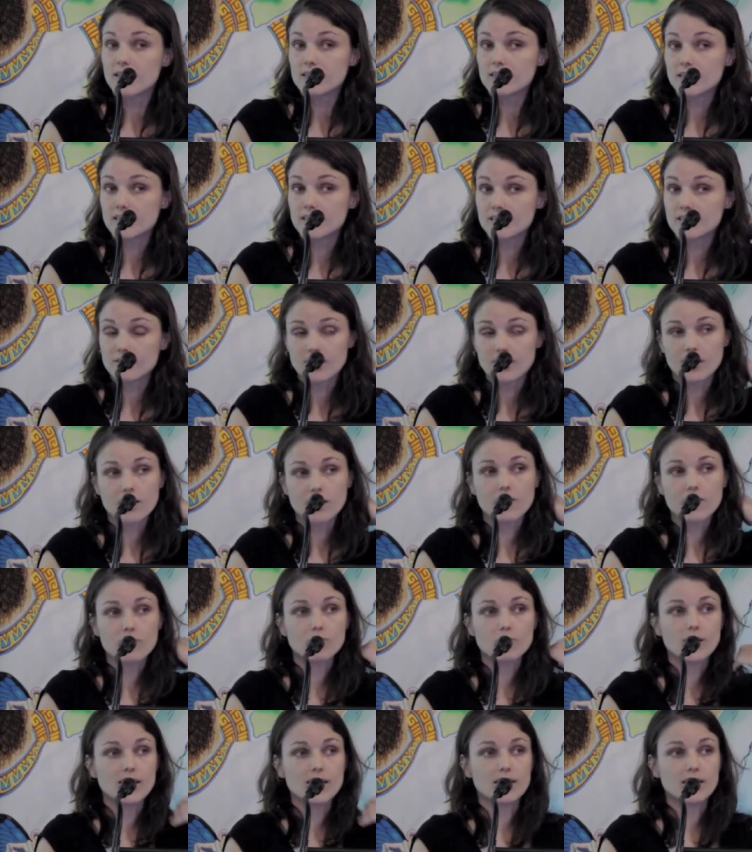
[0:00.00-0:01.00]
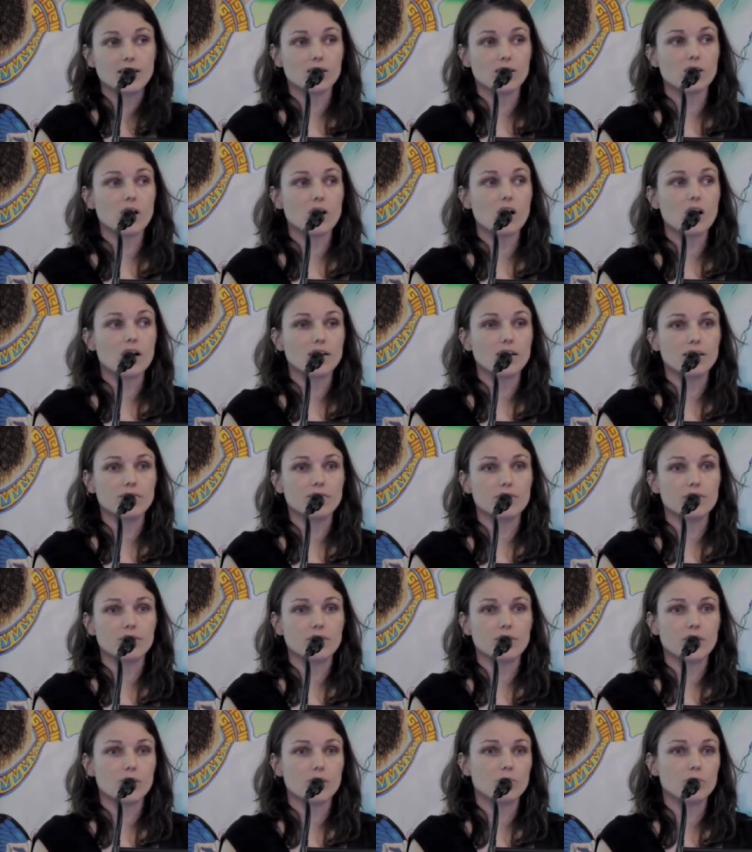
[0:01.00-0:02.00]
since they're not covered by any law,
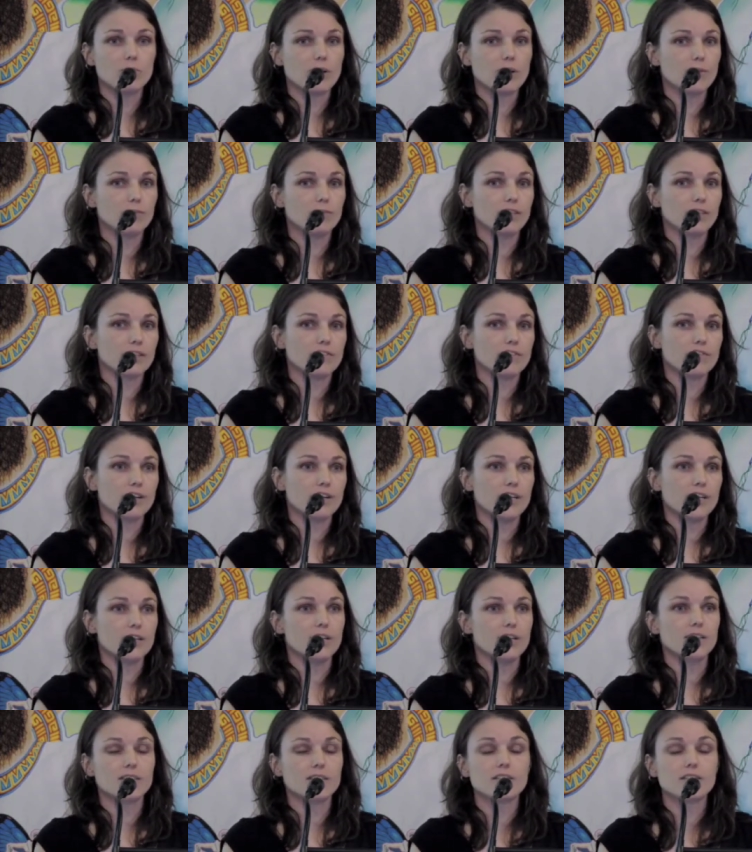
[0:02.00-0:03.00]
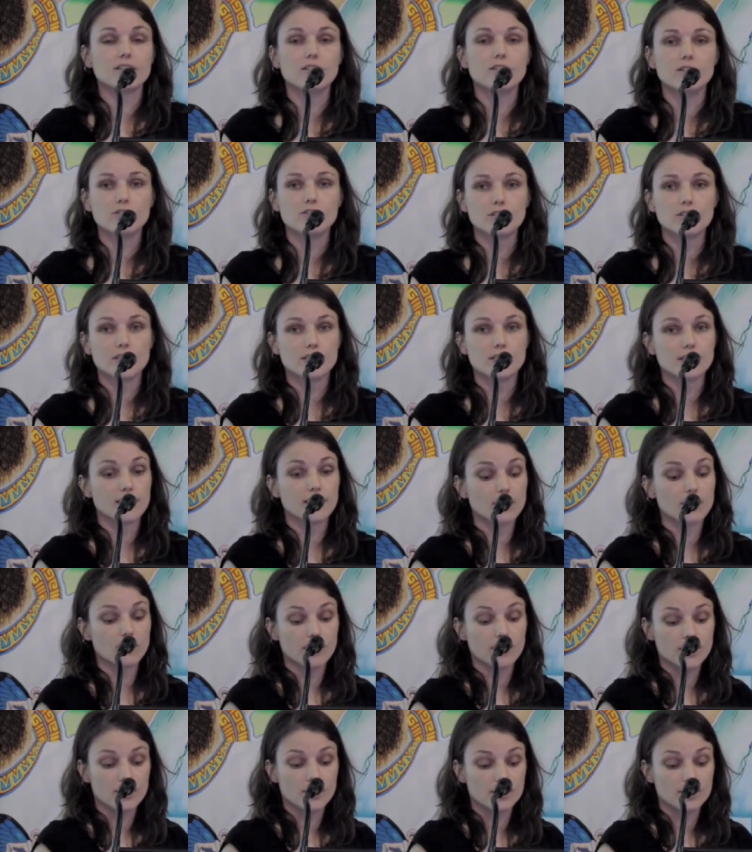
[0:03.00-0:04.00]
even our publicly funded institutions like
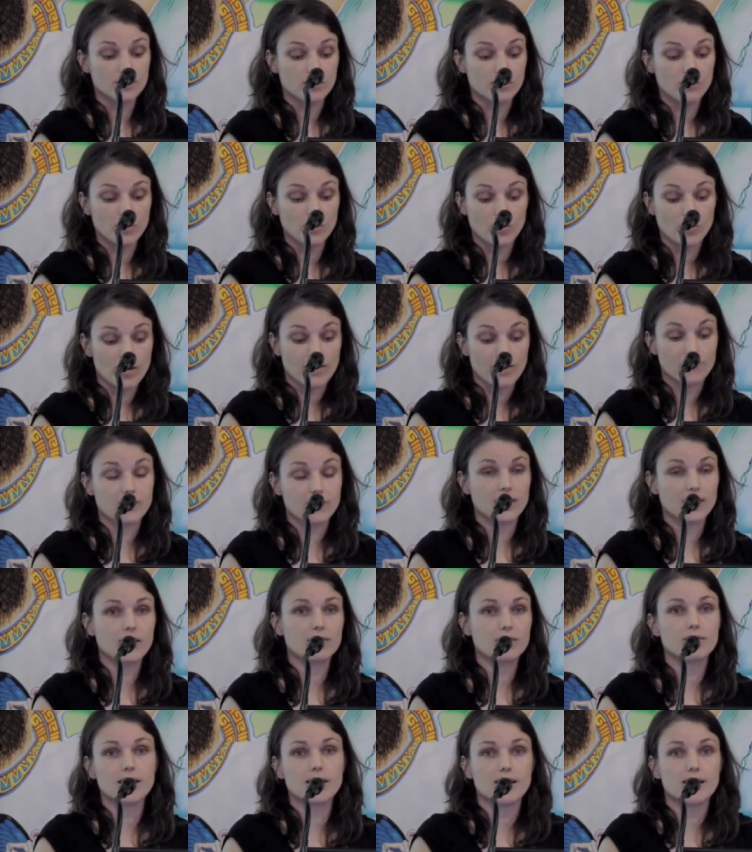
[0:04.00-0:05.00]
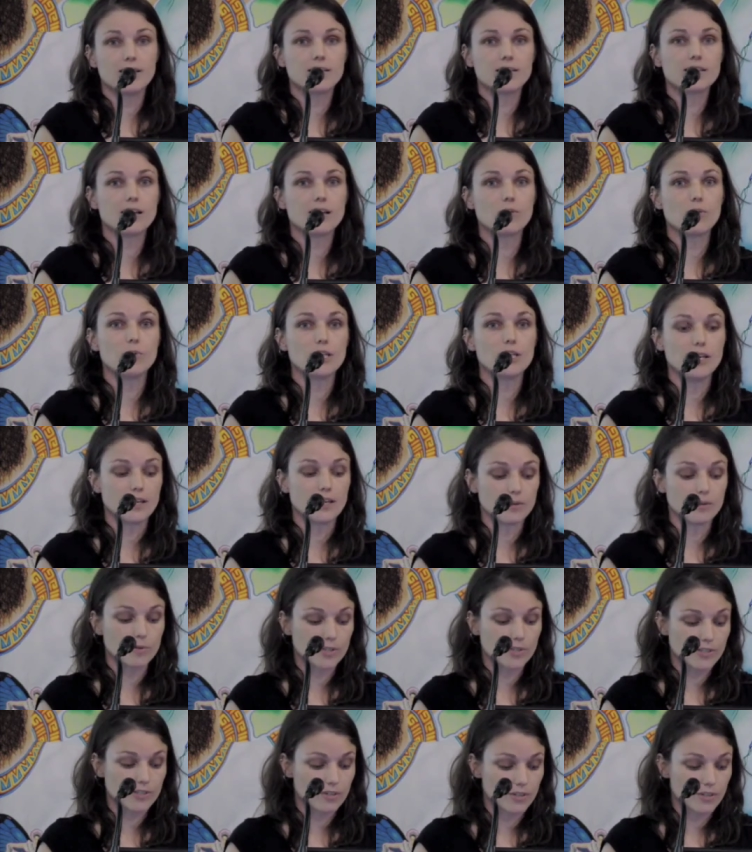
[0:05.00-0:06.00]
OHSU don't have to tell us how many
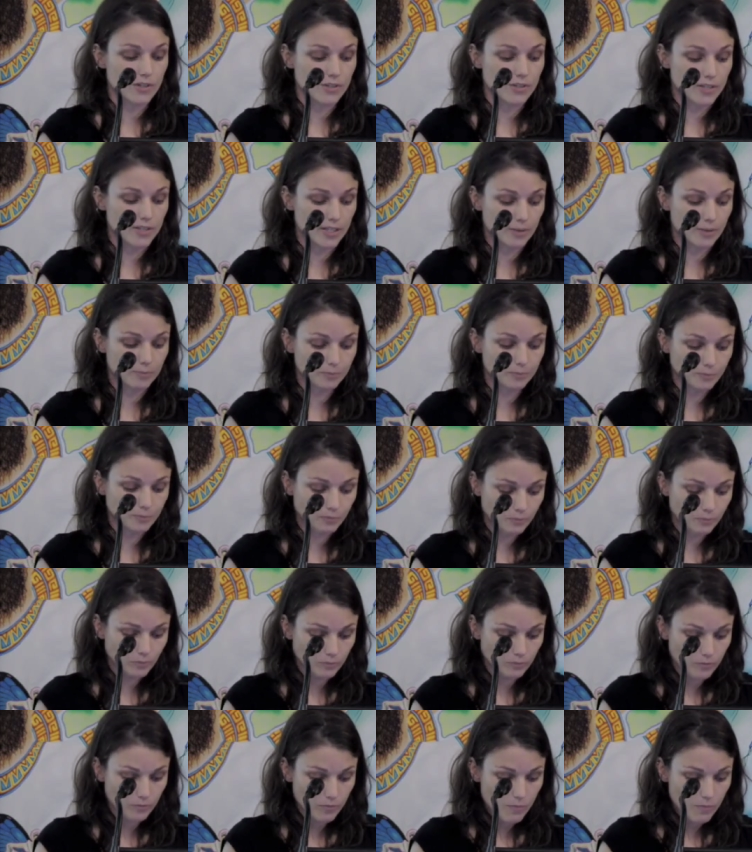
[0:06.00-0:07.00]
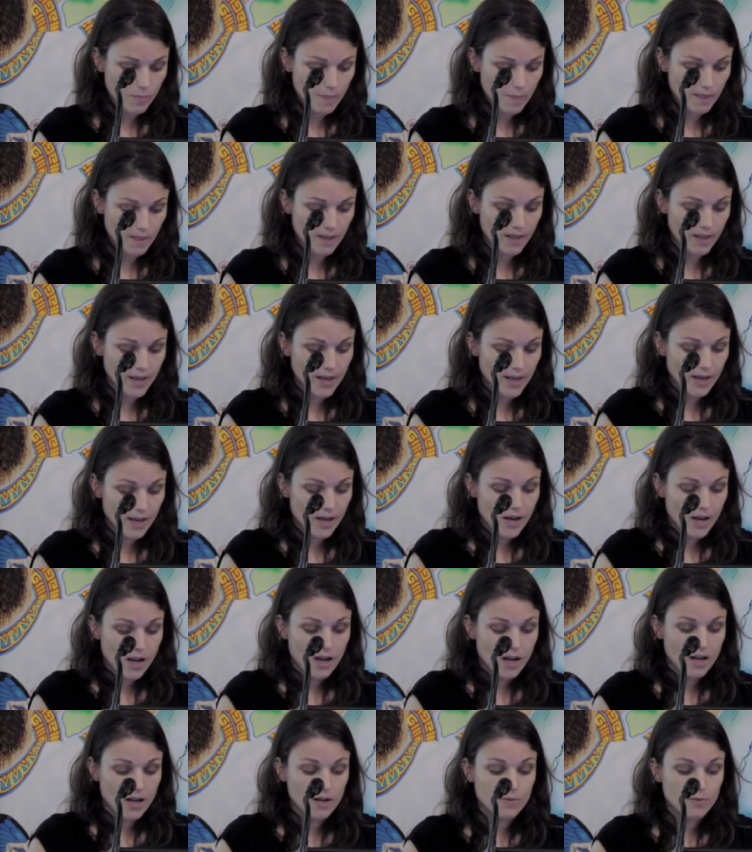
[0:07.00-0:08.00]
animals they're using.
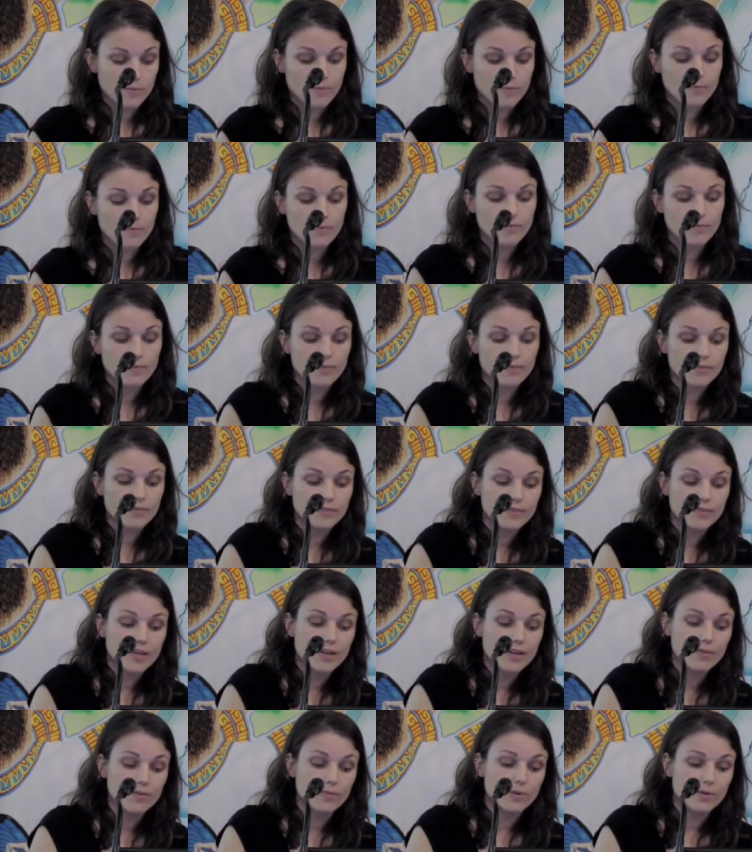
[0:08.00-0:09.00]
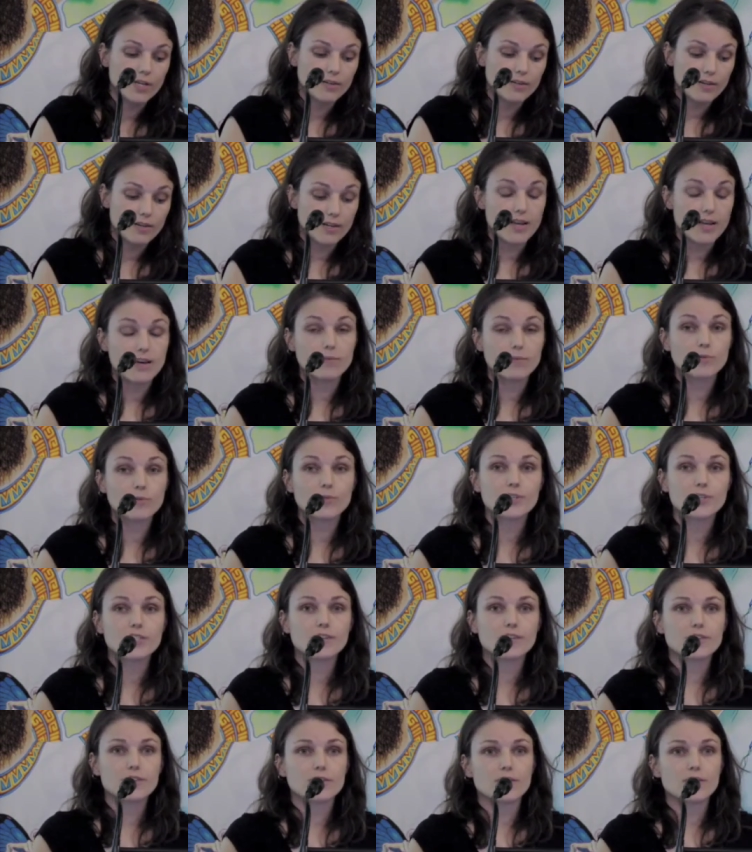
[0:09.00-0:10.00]
Animal
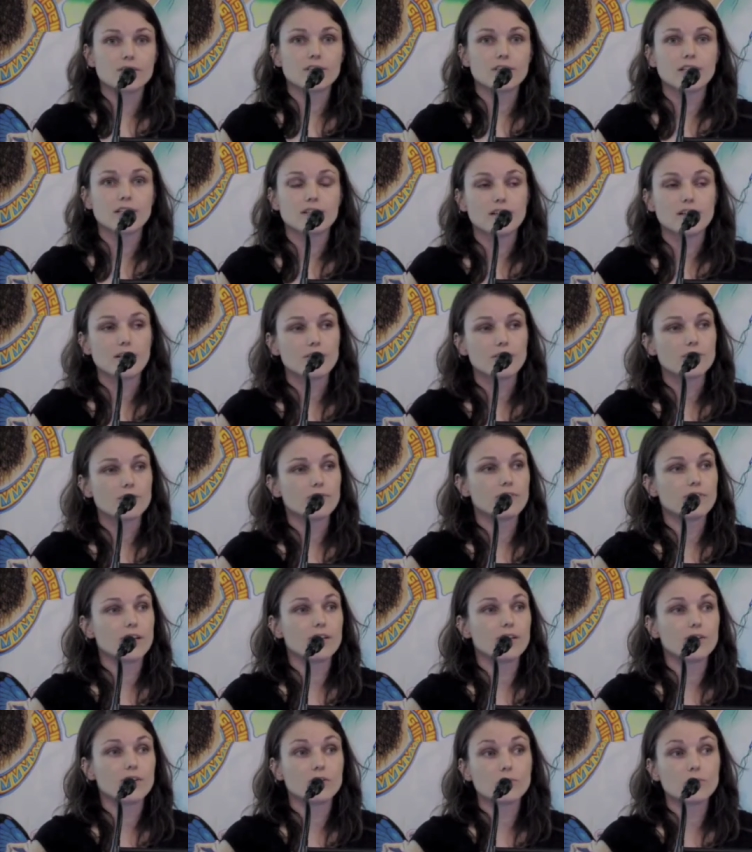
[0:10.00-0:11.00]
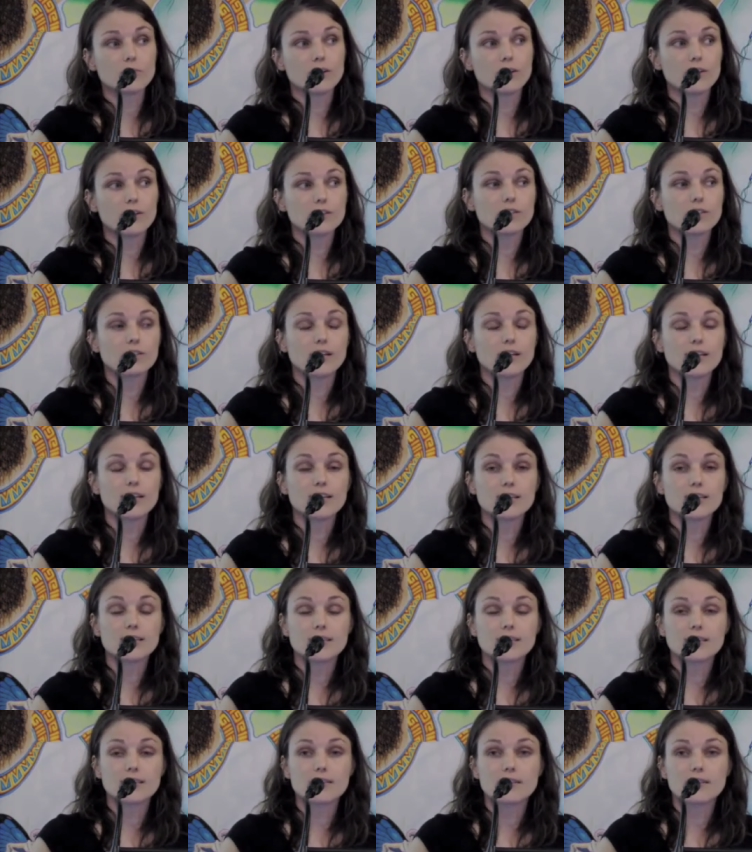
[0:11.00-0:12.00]
researchers and their defenders would also like
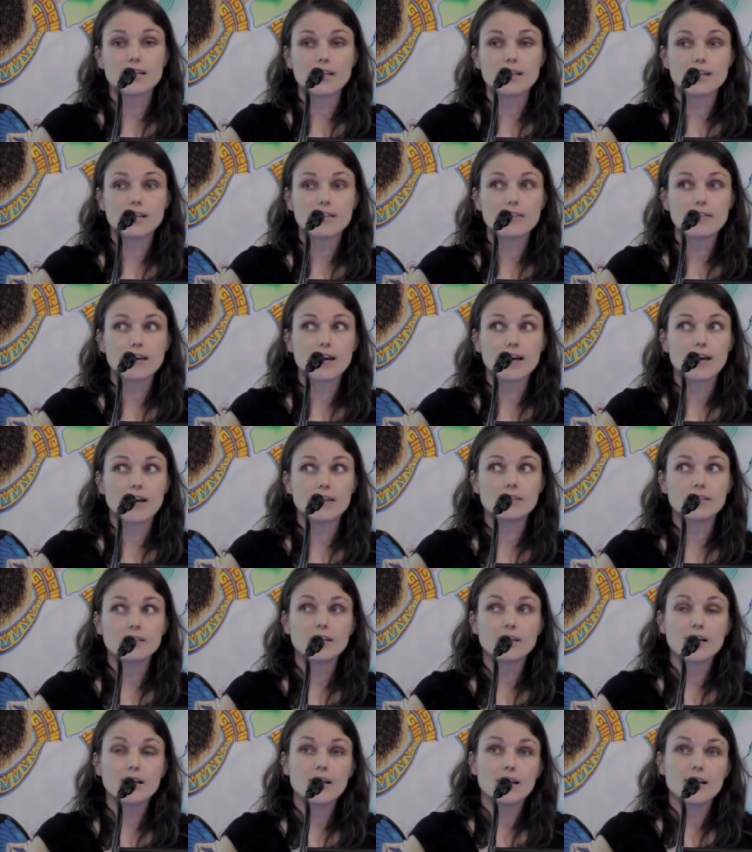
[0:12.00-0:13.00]
us to think that